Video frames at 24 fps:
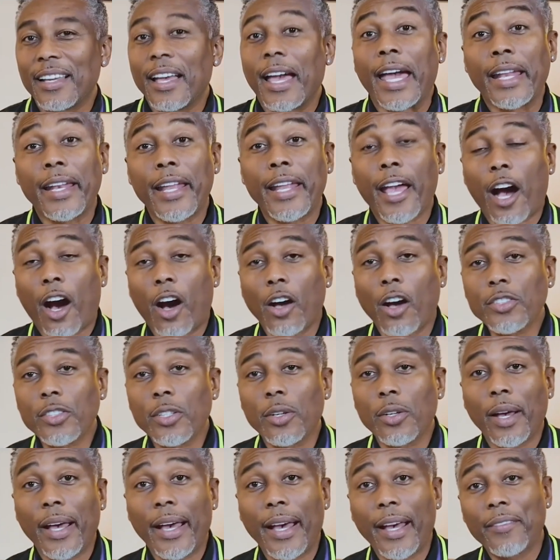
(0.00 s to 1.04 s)
And they
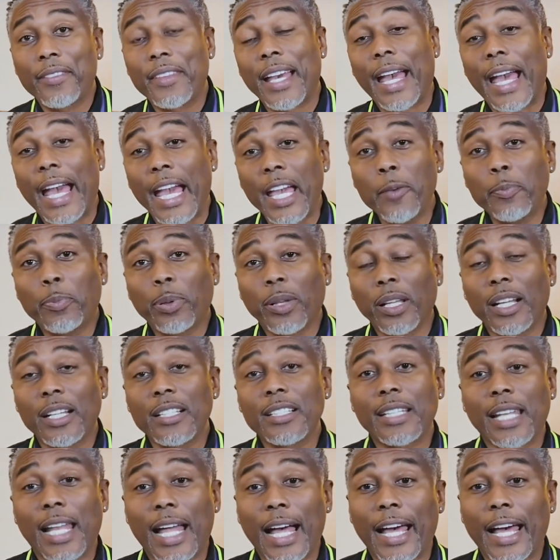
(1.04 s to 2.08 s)
also have the A+
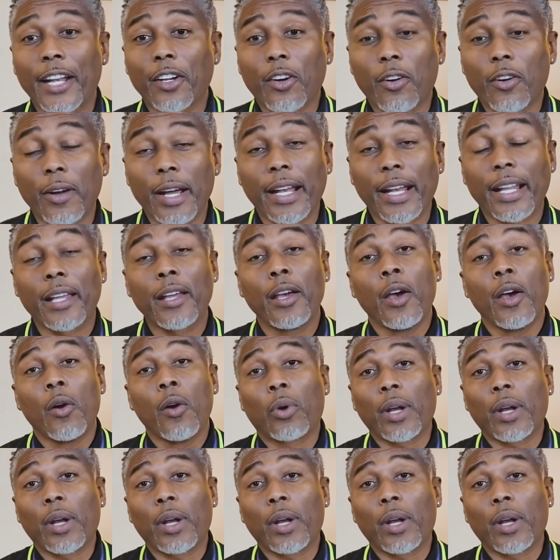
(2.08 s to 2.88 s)
line of credit.